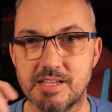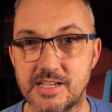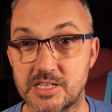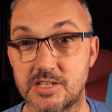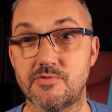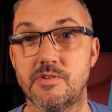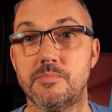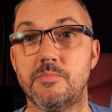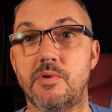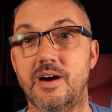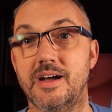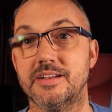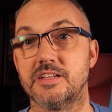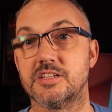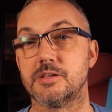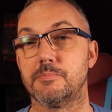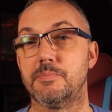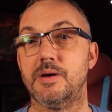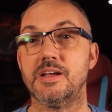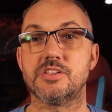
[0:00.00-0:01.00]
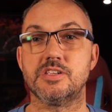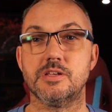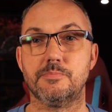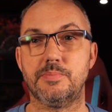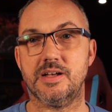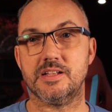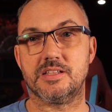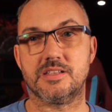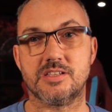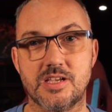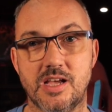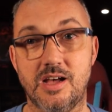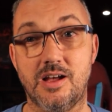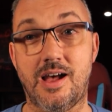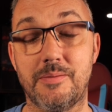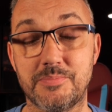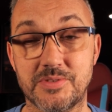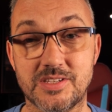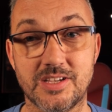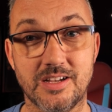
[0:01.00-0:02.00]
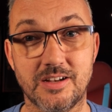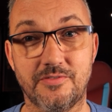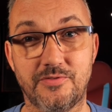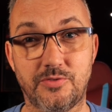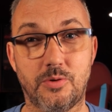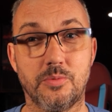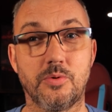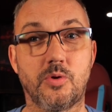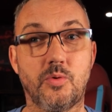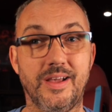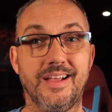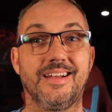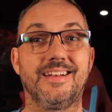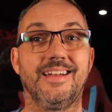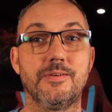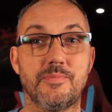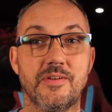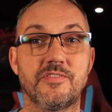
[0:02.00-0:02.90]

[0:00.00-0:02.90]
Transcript: There's the reminder. So basically, you better upturn the form quickly.